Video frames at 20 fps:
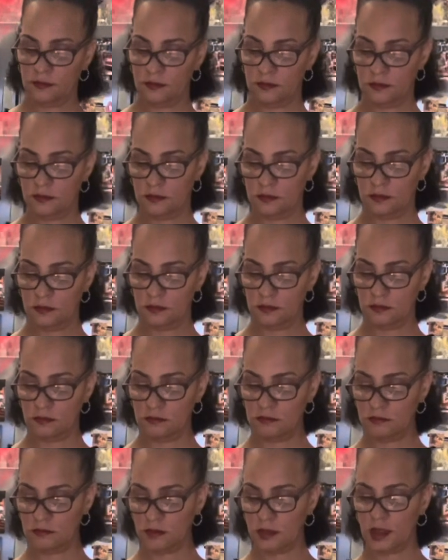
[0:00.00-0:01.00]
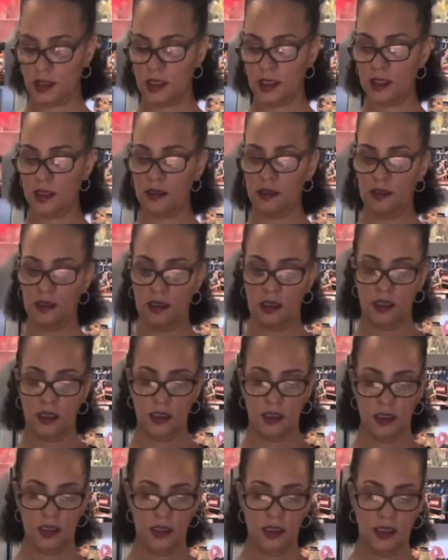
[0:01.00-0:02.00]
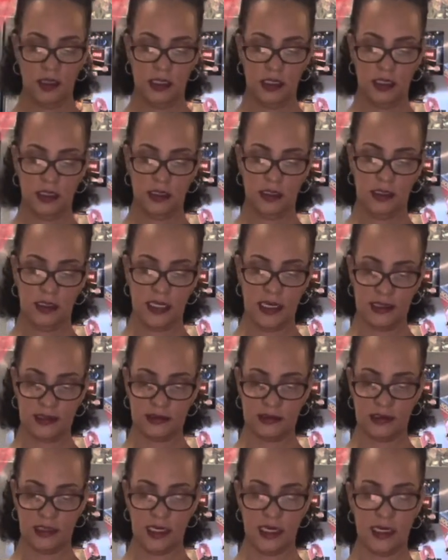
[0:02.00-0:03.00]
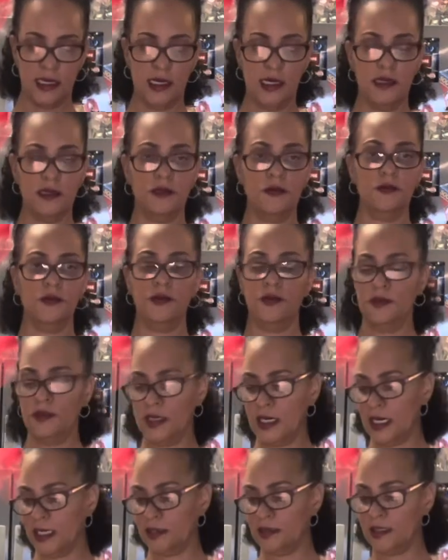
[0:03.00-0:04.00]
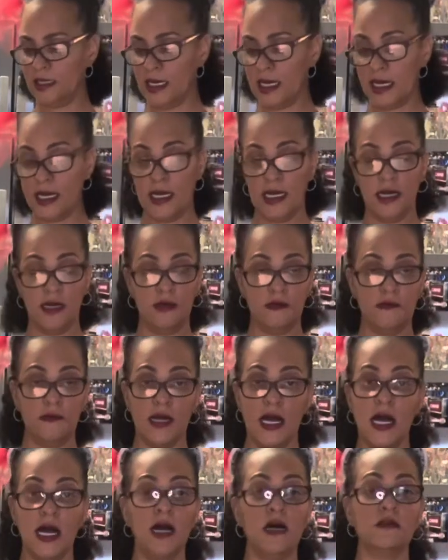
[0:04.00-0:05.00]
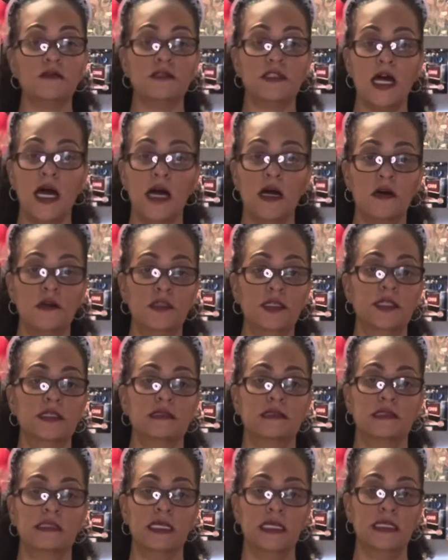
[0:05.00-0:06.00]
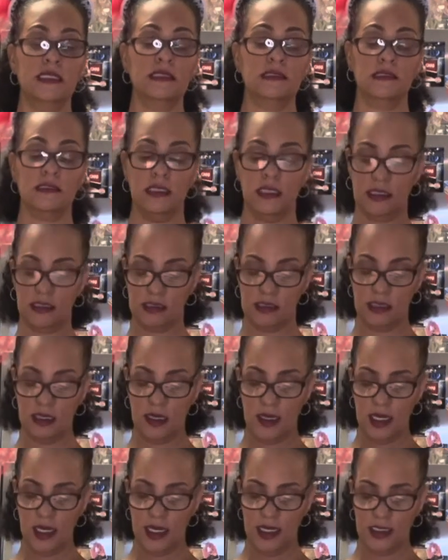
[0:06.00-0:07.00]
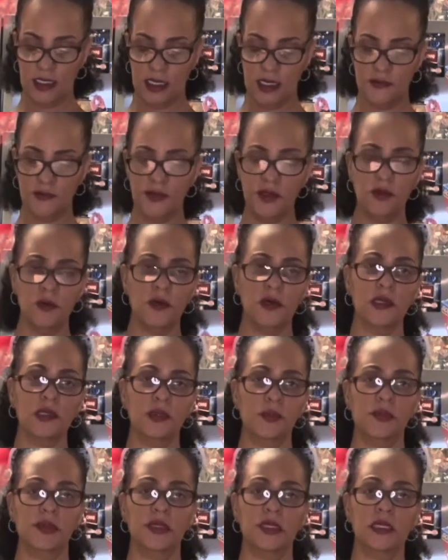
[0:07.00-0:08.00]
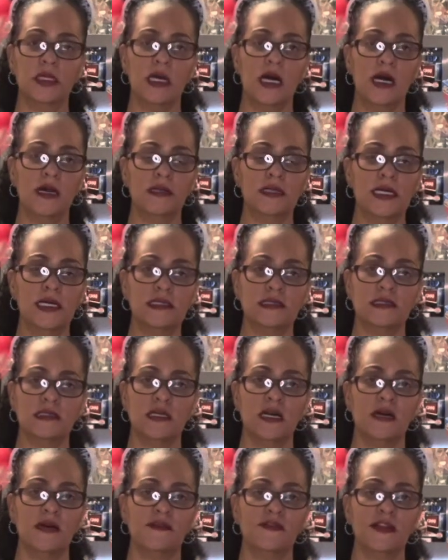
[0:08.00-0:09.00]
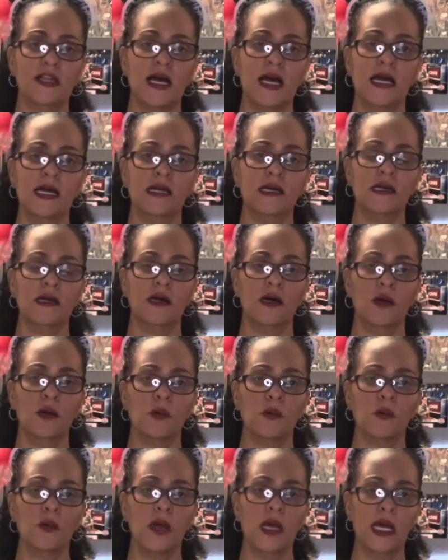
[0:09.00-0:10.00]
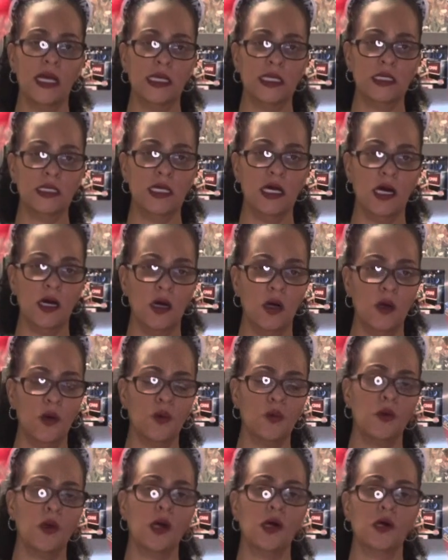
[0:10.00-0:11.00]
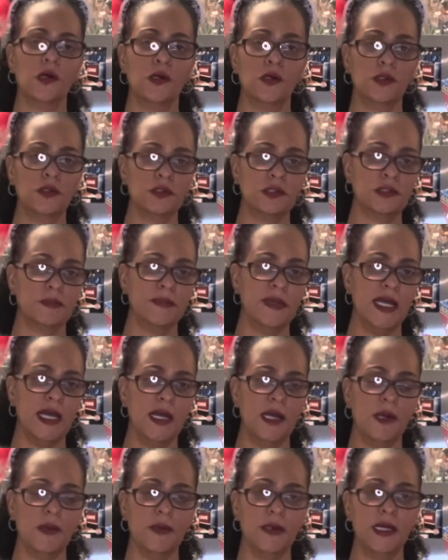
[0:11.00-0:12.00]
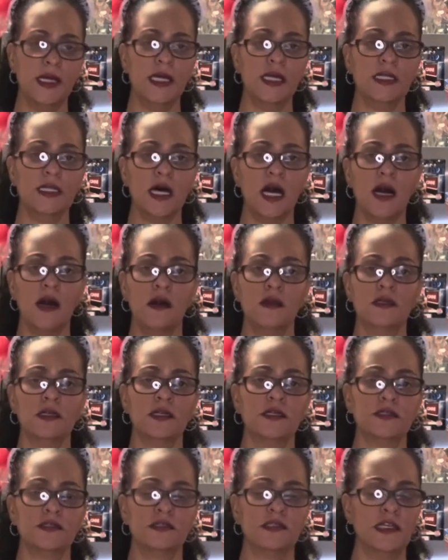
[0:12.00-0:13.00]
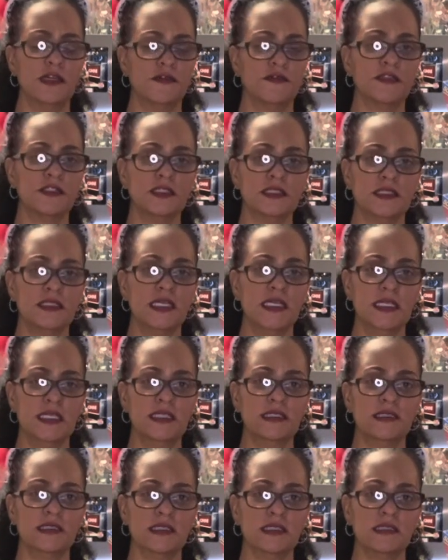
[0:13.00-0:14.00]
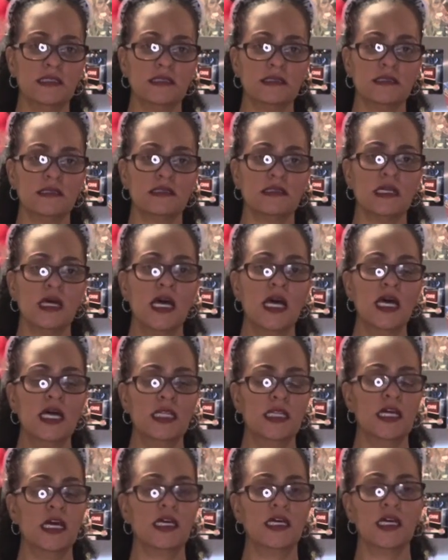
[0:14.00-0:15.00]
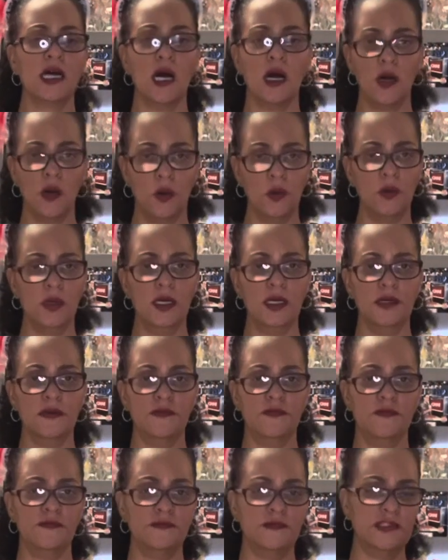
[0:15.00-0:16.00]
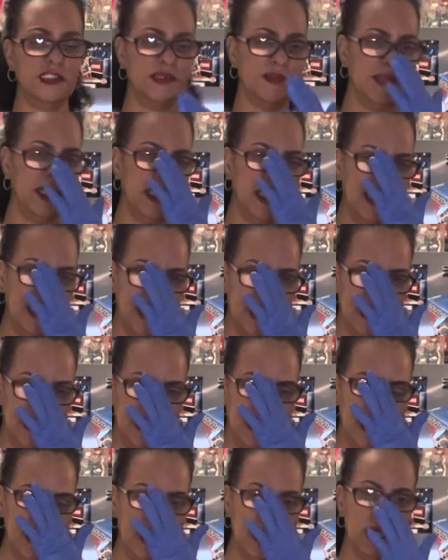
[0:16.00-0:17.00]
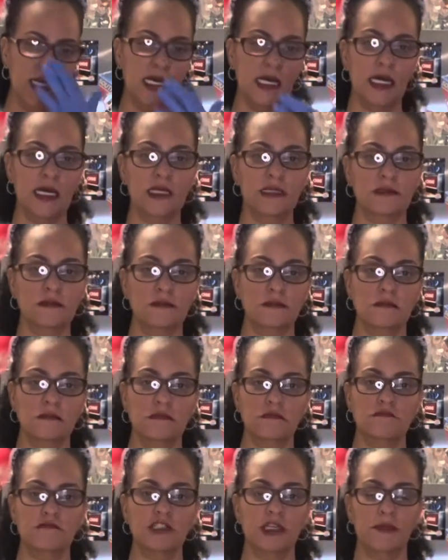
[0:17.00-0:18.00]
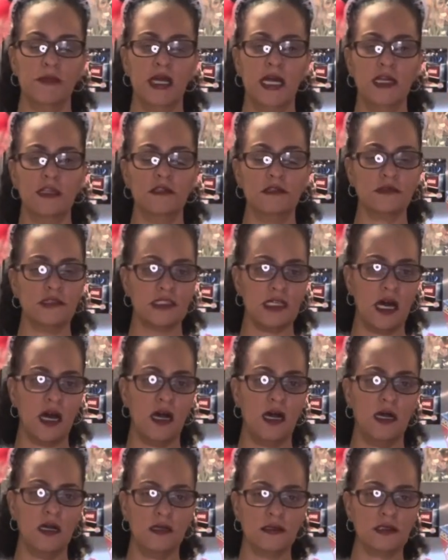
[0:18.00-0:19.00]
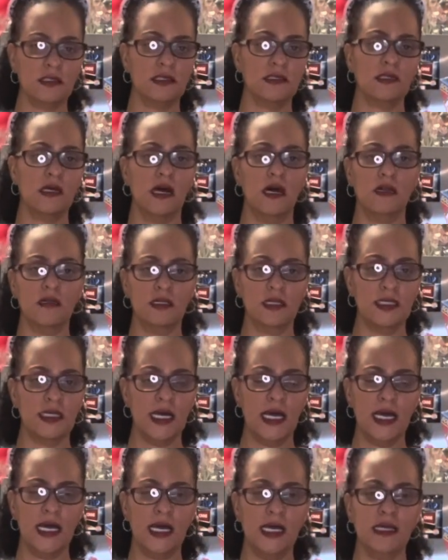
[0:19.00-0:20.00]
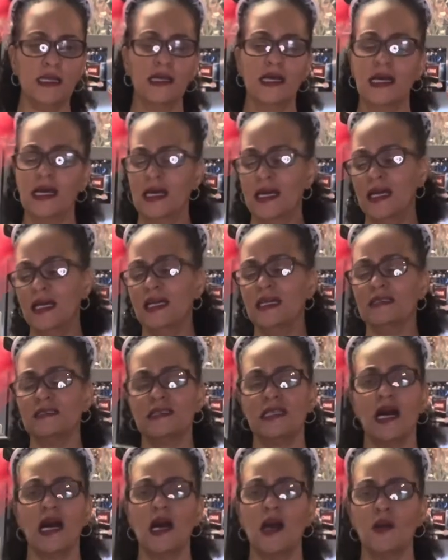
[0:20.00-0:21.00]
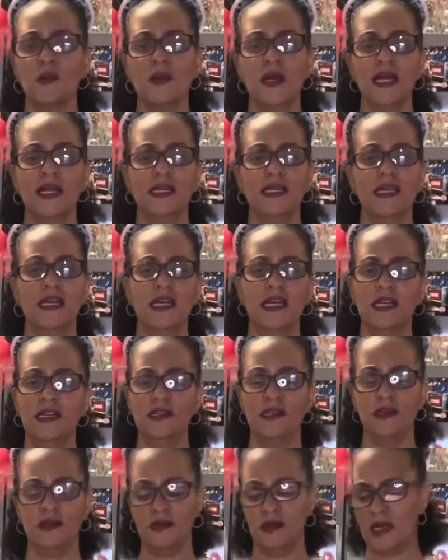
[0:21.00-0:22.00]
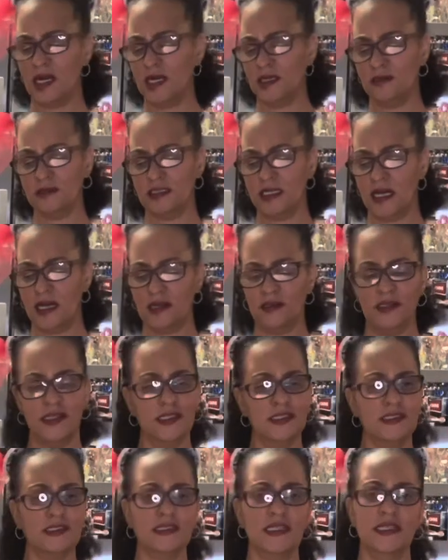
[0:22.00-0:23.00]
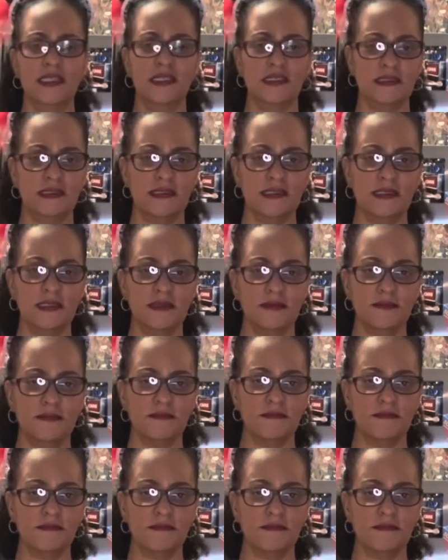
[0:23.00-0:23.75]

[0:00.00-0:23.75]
Okay. Then the next thing, you got to have our Italian seasoning. Now if you want to put all that stuff like oregano, rosemary, and all those different seasons that go with spaghetti and tomato sauce and all of that, it's already in your Italian seasoning.